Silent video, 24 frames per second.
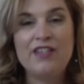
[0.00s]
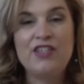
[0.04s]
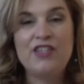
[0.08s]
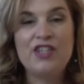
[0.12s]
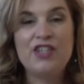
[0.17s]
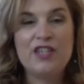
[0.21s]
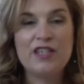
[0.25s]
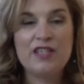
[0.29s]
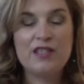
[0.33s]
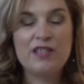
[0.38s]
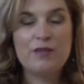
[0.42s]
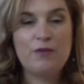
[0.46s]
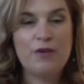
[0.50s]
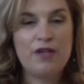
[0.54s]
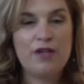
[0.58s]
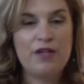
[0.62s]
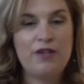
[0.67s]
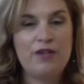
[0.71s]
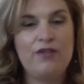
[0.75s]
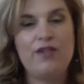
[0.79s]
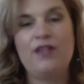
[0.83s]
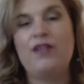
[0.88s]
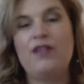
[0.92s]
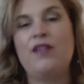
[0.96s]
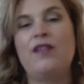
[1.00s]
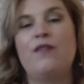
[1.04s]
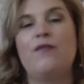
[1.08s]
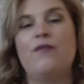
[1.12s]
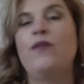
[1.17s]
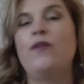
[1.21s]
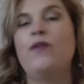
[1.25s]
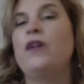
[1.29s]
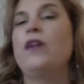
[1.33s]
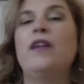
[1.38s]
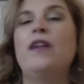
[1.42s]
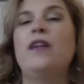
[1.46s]
just want you to
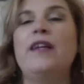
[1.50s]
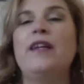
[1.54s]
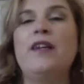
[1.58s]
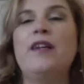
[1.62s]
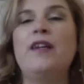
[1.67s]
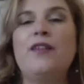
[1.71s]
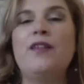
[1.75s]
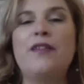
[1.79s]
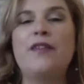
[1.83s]
really